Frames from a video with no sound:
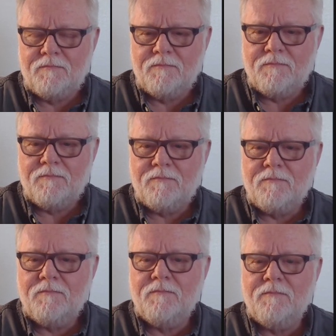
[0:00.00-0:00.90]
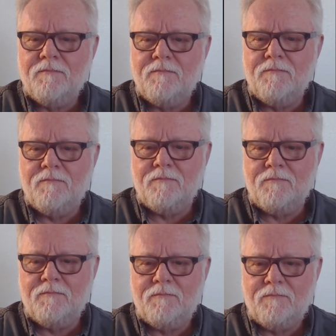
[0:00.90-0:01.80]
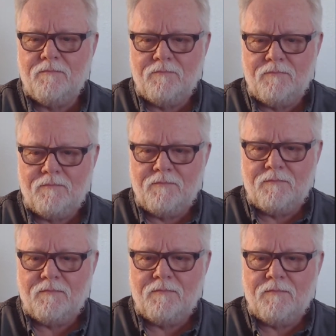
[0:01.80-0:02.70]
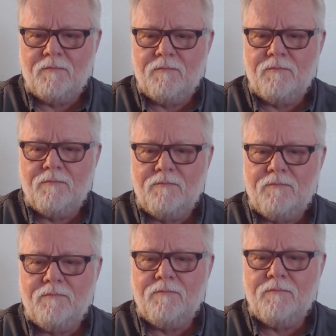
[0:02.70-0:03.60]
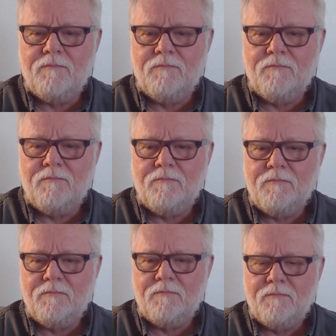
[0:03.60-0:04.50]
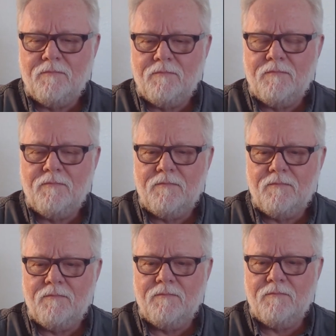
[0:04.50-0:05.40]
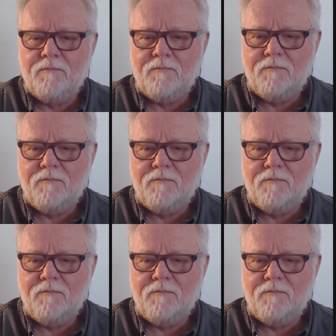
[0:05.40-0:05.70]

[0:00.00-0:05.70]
This person isn't speaking.